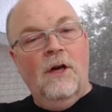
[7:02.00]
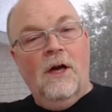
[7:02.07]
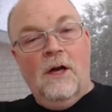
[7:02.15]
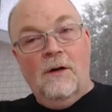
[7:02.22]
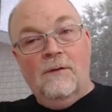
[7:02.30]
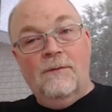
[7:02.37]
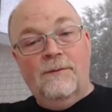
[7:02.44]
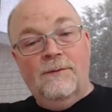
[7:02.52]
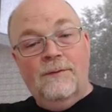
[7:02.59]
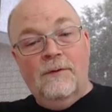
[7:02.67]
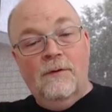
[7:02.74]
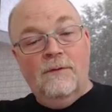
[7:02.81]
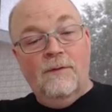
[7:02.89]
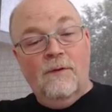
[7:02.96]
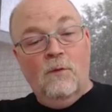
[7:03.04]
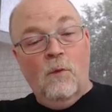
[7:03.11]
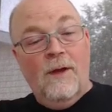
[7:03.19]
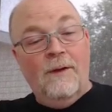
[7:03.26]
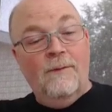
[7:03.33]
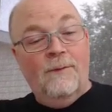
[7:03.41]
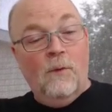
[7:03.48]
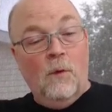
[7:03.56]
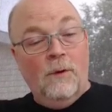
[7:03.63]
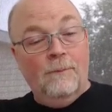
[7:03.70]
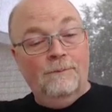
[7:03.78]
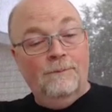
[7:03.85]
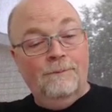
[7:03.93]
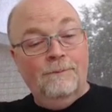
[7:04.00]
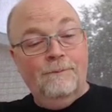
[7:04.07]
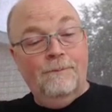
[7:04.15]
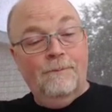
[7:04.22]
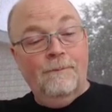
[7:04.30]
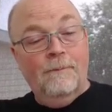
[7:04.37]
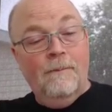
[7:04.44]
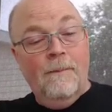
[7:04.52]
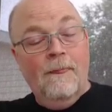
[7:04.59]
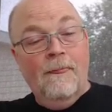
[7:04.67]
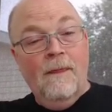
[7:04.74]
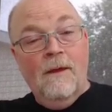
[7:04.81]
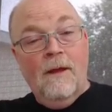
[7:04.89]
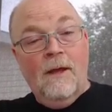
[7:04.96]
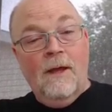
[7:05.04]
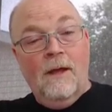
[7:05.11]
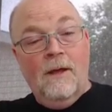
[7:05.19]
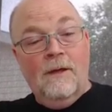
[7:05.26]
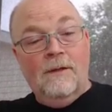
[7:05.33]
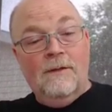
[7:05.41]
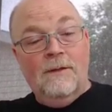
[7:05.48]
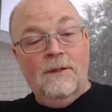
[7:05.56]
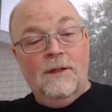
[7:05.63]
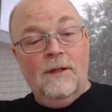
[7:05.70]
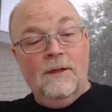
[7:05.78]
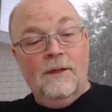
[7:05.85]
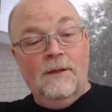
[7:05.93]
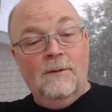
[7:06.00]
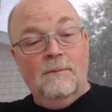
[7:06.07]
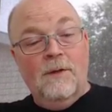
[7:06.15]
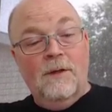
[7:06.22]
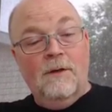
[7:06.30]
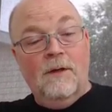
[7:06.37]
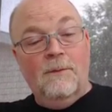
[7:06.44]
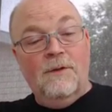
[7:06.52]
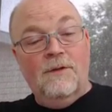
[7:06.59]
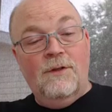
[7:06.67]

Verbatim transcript: of the waveform. And um, here, let me